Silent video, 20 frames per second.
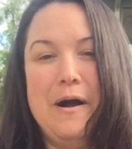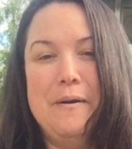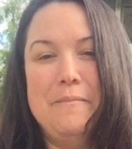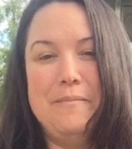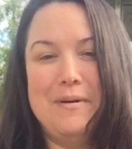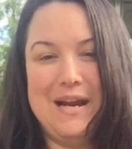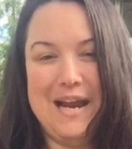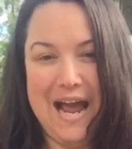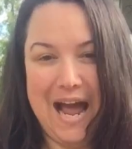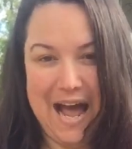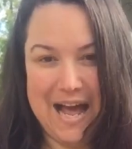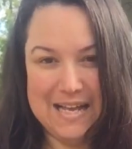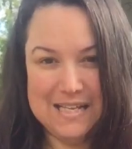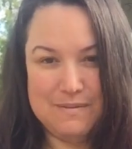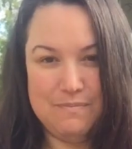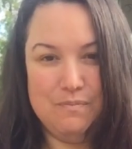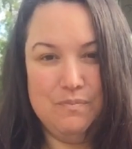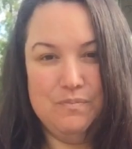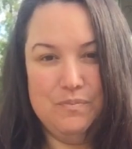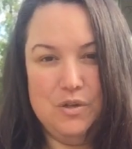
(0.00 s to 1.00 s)
but it has
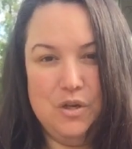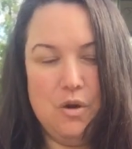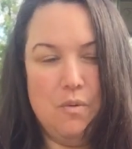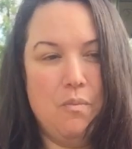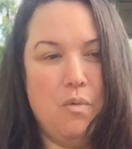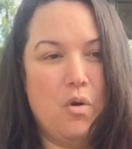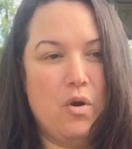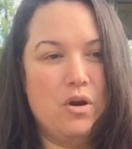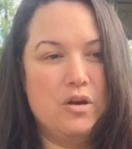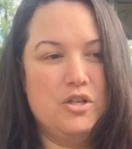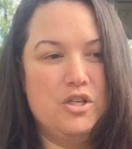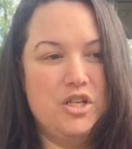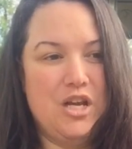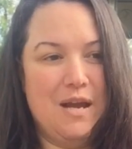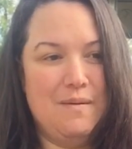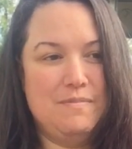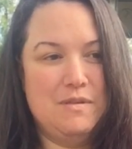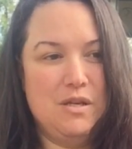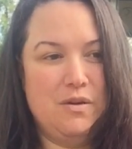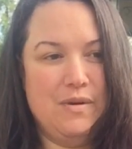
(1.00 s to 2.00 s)
more
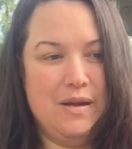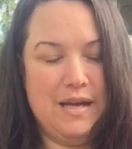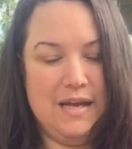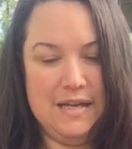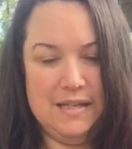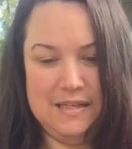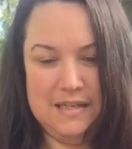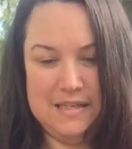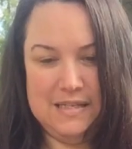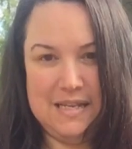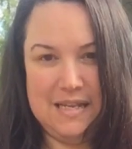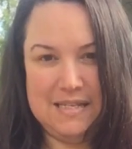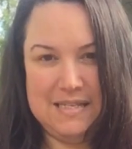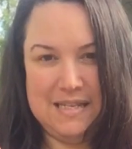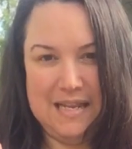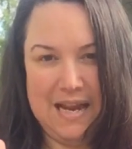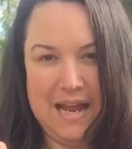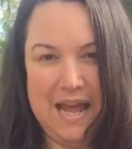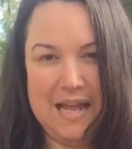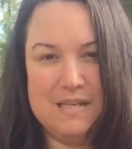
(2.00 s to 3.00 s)
shape to it in the sense
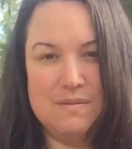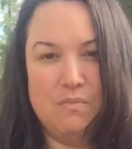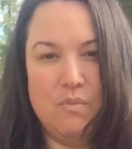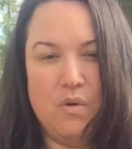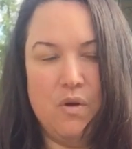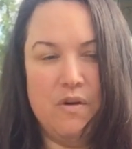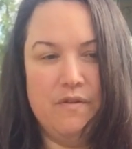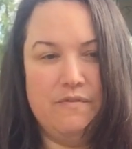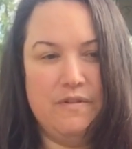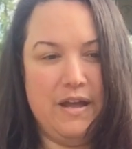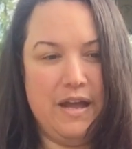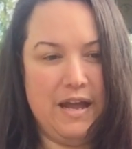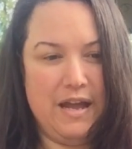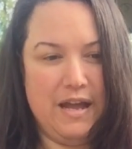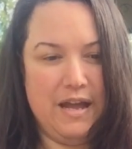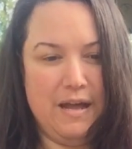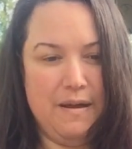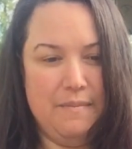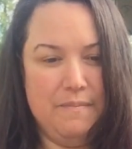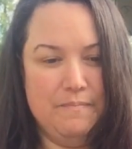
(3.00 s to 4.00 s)
that it has more of
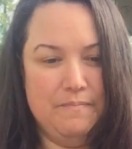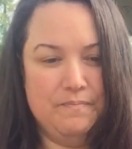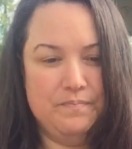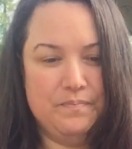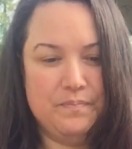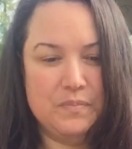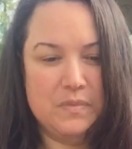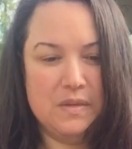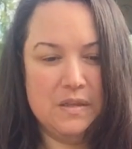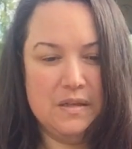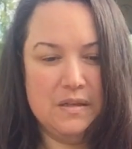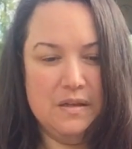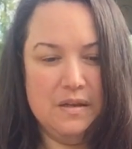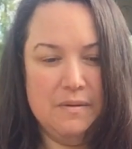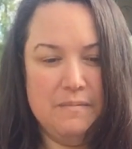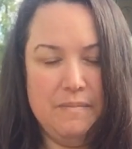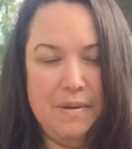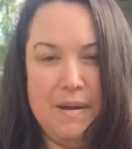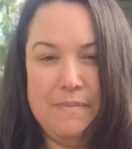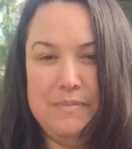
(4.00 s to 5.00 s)
a
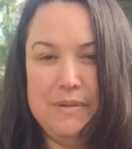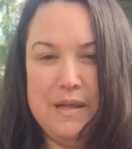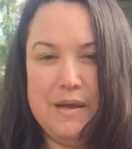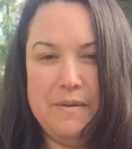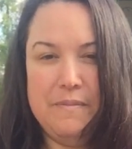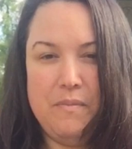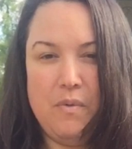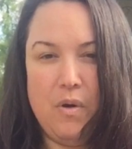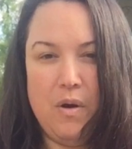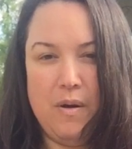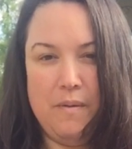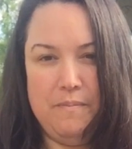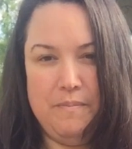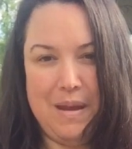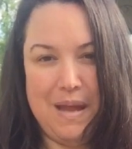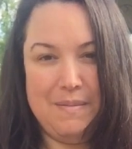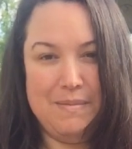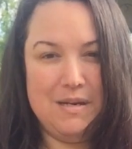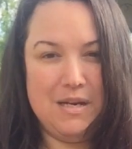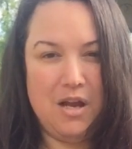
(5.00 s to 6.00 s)
peplum or
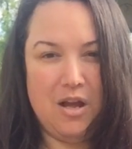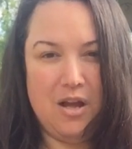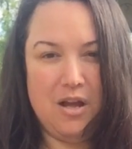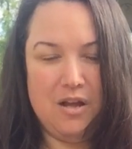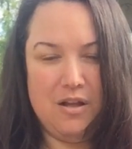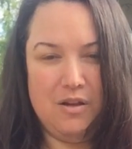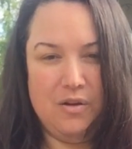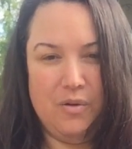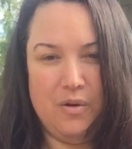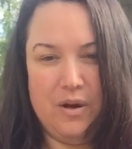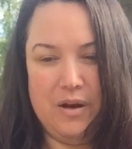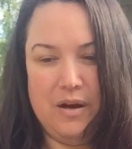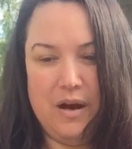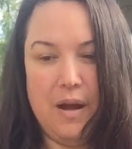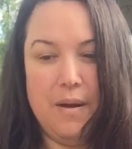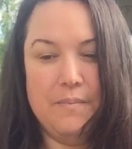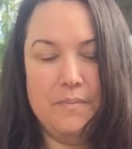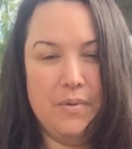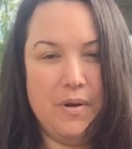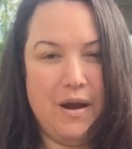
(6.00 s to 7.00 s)
baby doll or
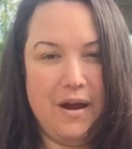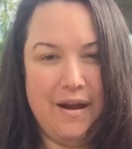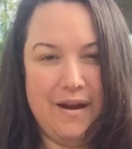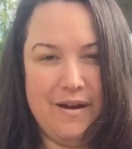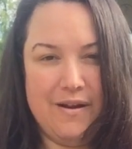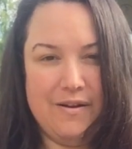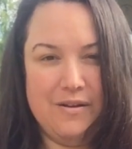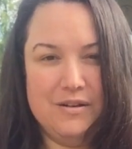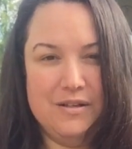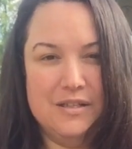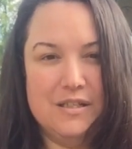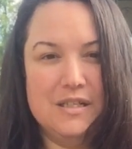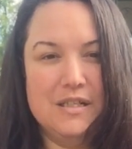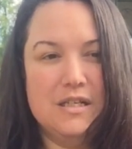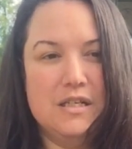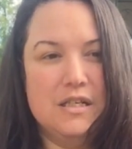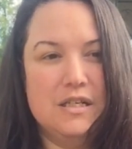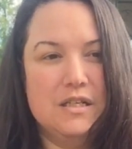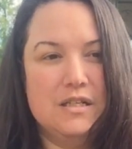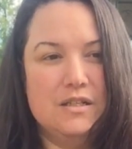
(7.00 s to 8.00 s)
umpire.
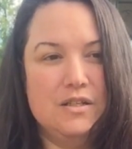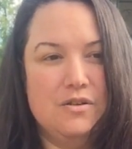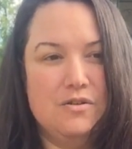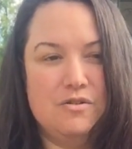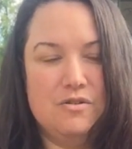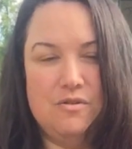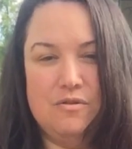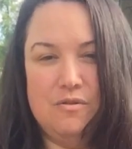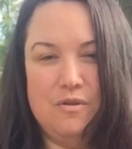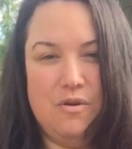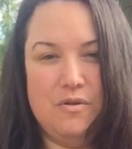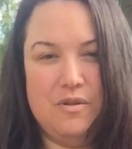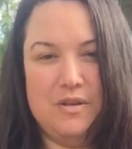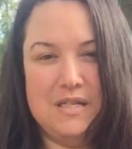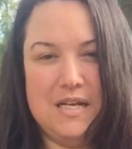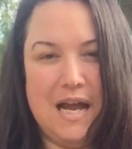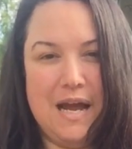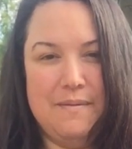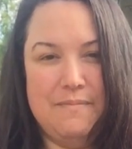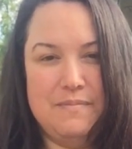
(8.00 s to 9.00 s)
Those are the
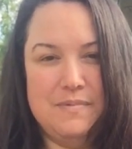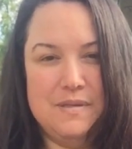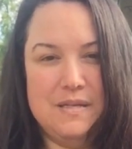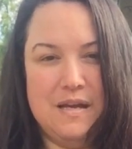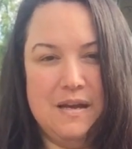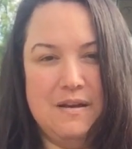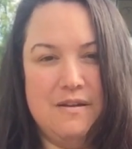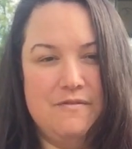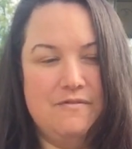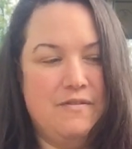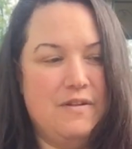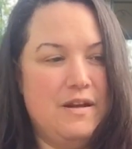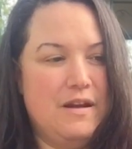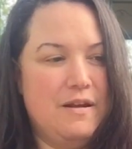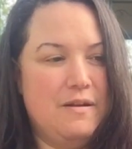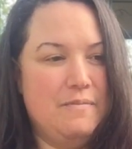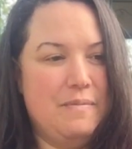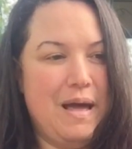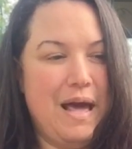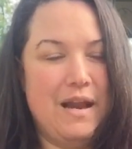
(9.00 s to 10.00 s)
types of
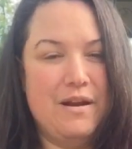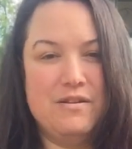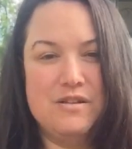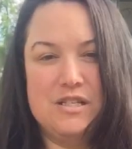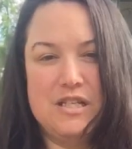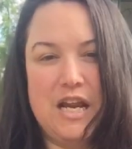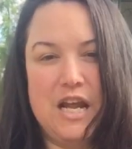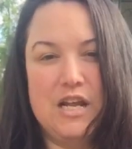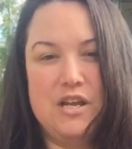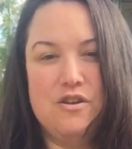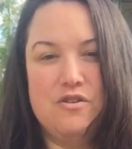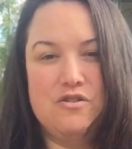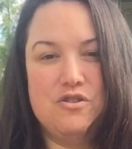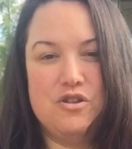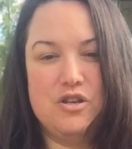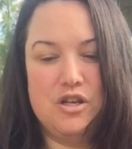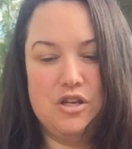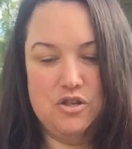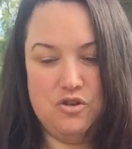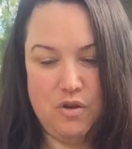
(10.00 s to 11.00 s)
patterns that I
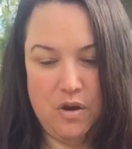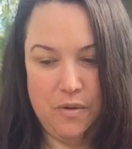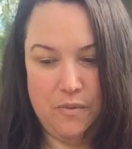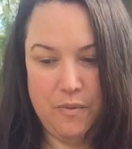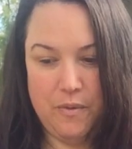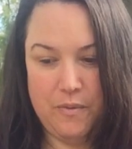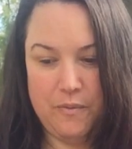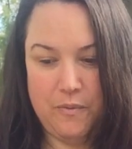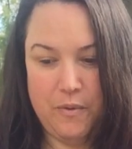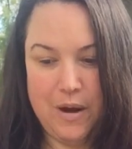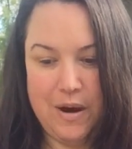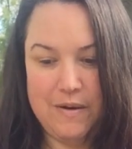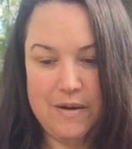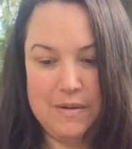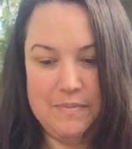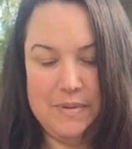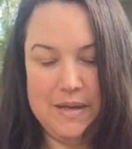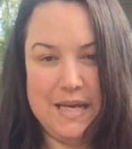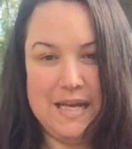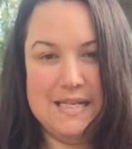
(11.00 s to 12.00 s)
usually enjoy
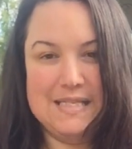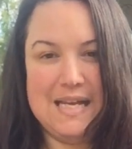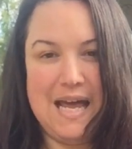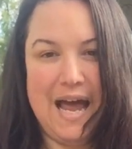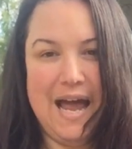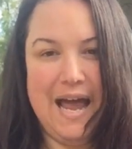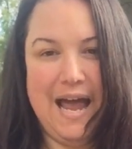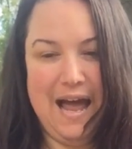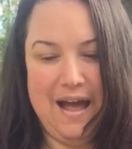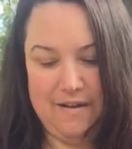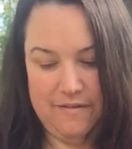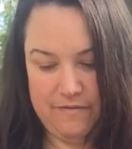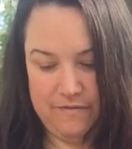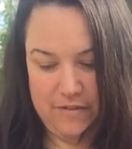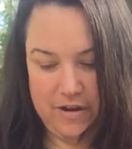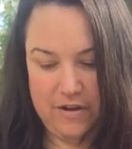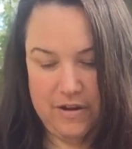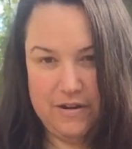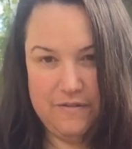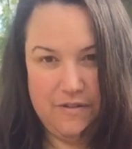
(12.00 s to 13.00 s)
wearing because I have
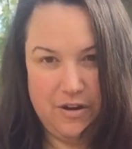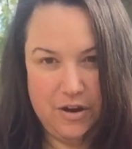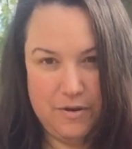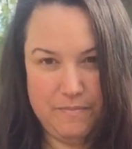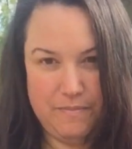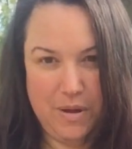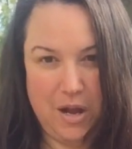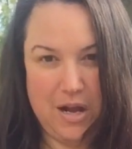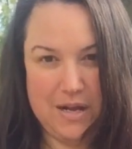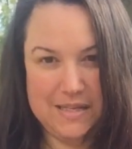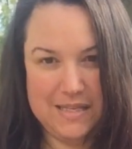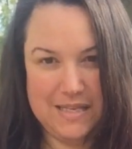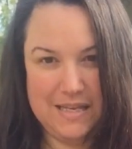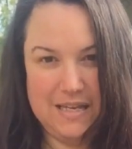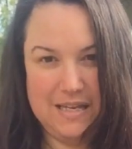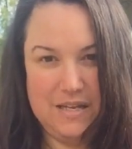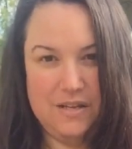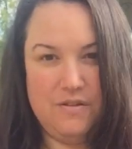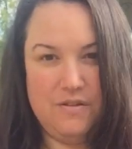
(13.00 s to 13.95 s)
very, very boxy